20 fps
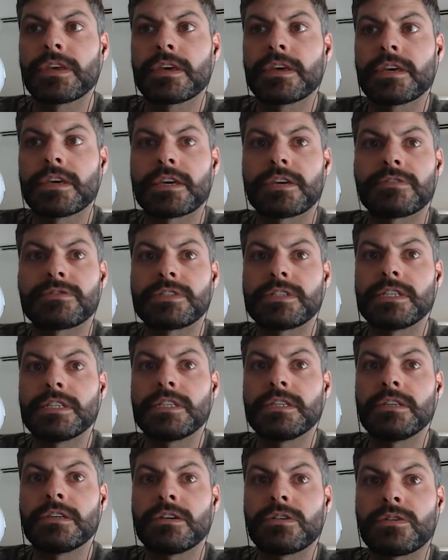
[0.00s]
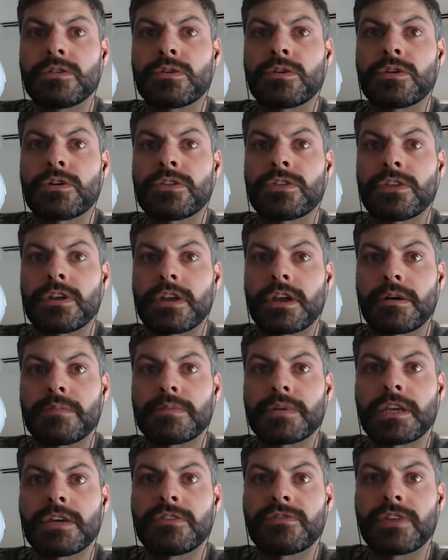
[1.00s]
If D or the
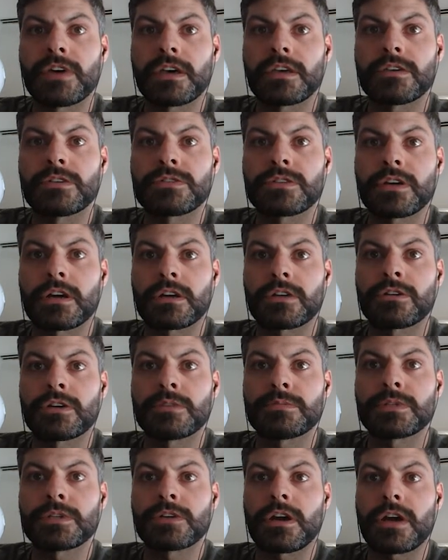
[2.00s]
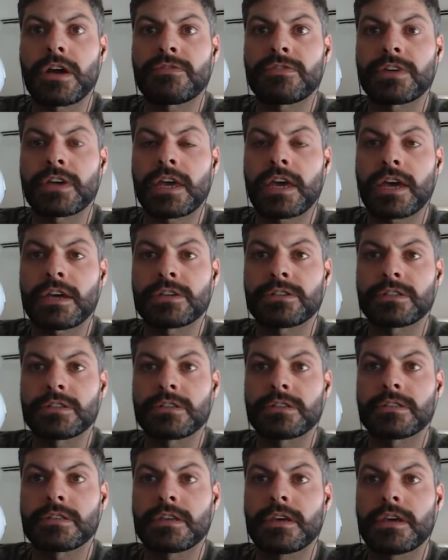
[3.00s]
nominate values are cryptographic
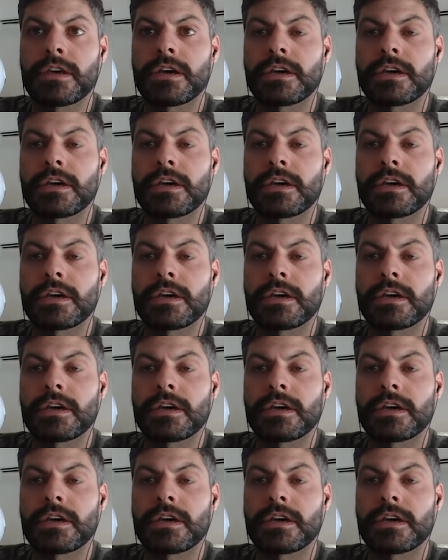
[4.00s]
hashes,